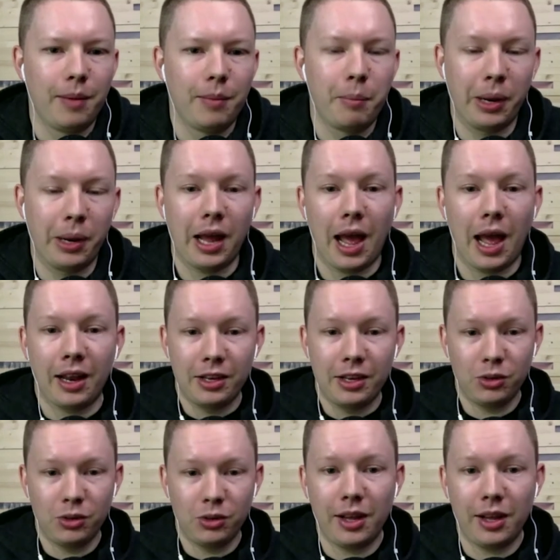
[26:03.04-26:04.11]
but and I do
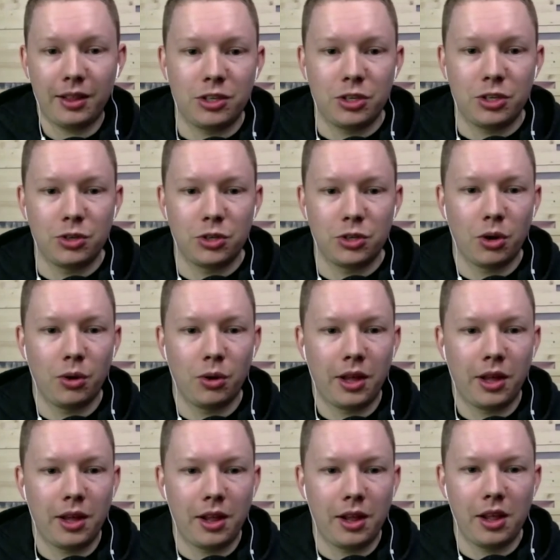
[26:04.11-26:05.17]
like that you show
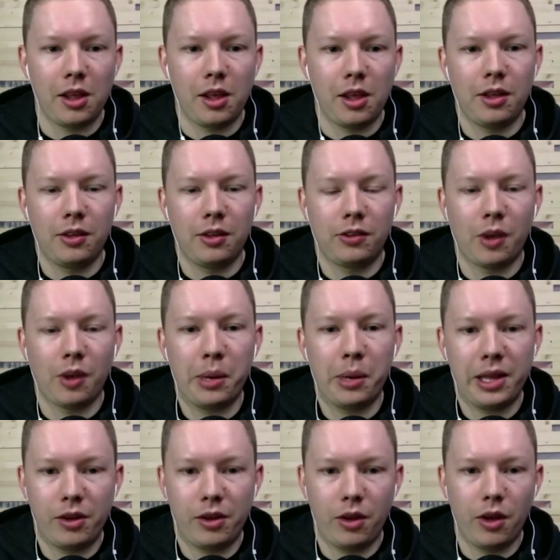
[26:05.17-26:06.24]
that
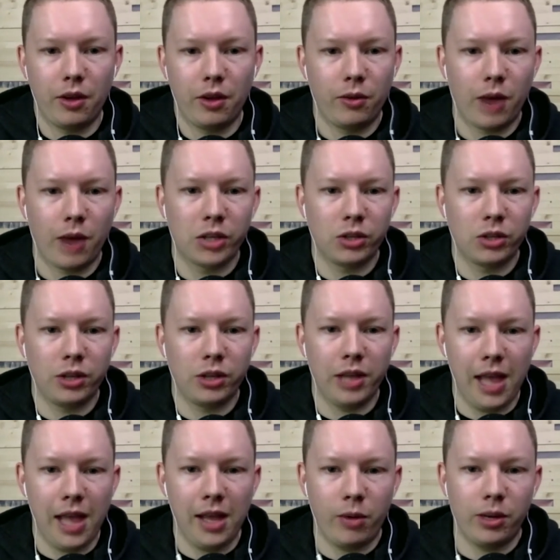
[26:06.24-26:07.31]
somebody gradually
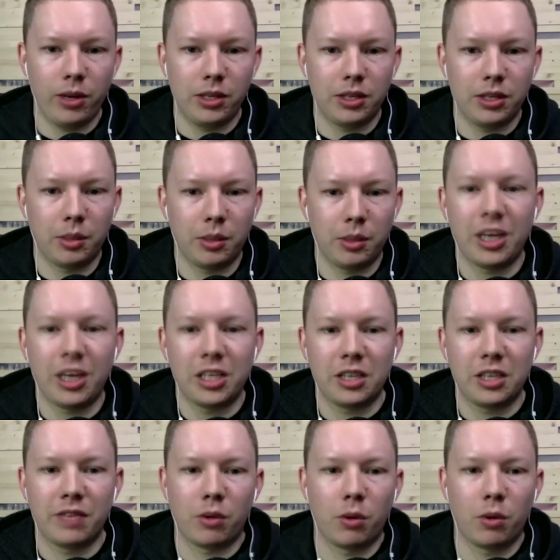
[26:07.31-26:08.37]
increasing the price of
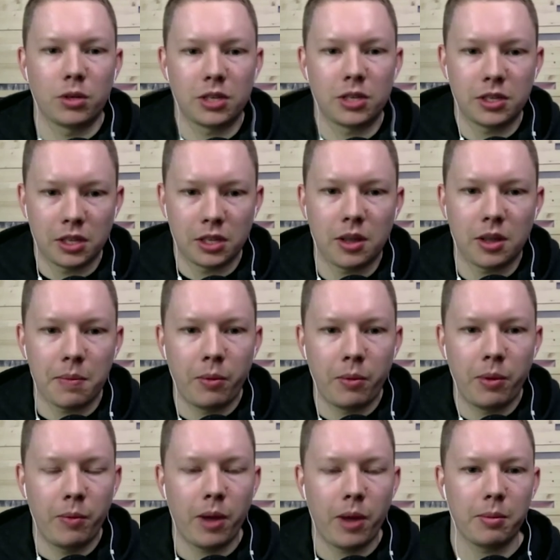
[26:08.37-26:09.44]
the course because that's something we
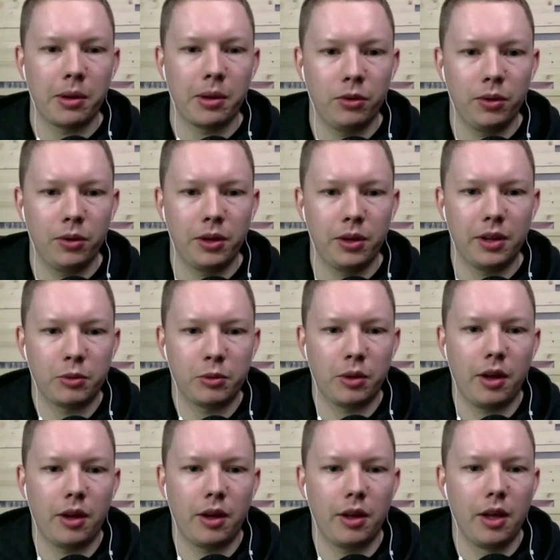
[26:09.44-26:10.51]
recommend doing is
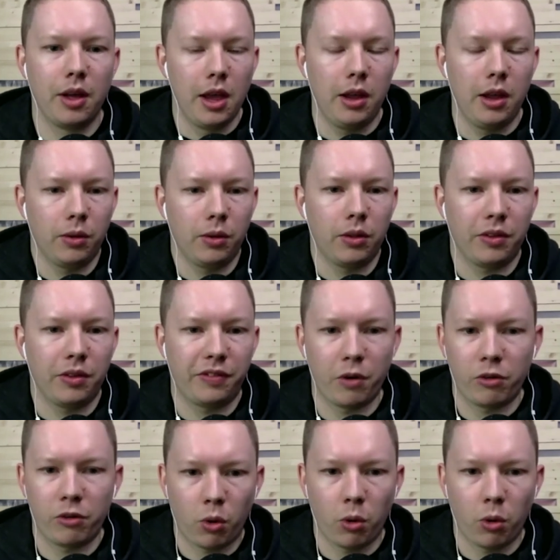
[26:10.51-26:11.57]
uh, you know the
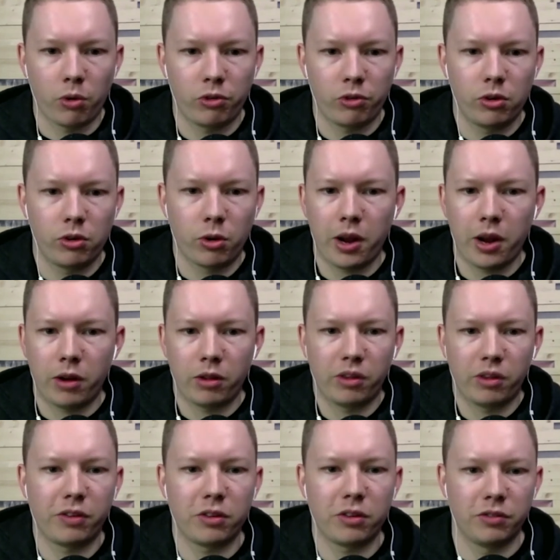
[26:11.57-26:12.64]
first course you create or the
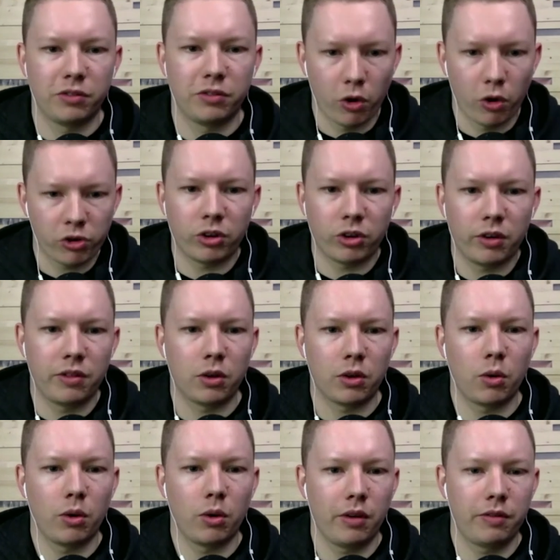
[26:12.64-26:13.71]
first version of the
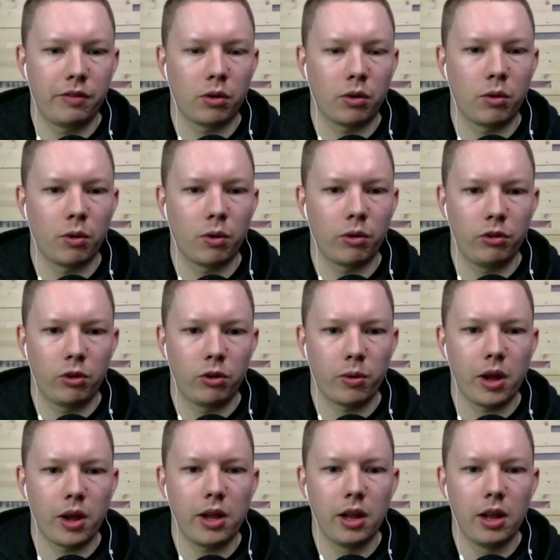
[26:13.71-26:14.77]
of your course you create